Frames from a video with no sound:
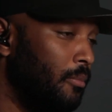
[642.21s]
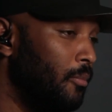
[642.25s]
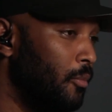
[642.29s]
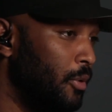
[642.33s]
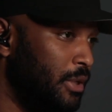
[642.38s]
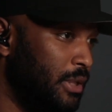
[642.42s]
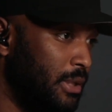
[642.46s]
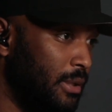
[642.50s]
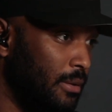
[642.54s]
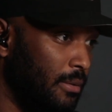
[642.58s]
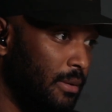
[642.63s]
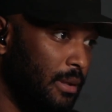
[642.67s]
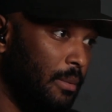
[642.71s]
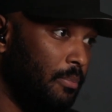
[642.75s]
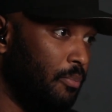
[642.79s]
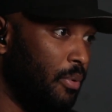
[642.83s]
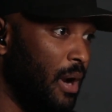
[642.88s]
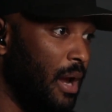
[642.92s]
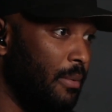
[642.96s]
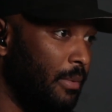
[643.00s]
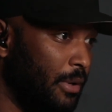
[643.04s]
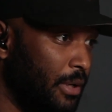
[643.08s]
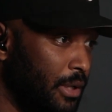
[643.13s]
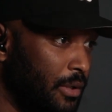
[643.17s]
which the
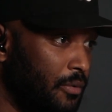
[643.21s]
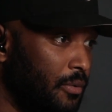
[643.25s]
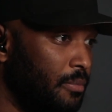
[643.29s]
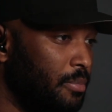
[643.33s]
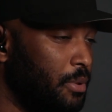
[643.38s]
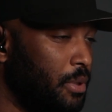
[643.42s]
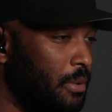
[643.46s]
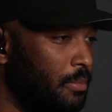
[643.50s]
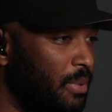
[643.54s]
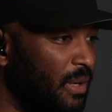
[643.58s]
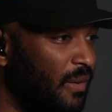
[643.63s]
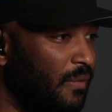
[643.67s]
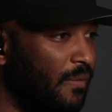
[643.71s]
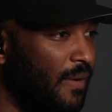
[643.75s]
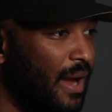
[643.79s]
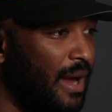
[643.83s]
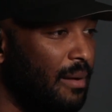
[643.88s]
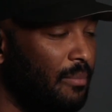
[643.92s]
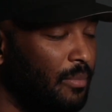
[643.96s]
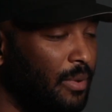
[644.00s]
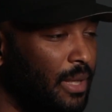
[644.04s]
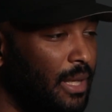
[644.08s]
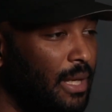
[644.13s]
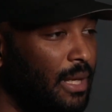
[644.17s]
primary group should be
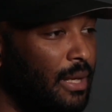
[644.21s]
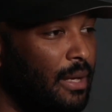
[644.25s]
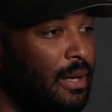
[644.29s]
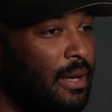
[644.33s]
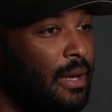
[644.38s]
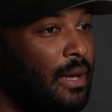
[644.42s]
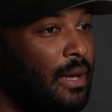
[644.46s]
family,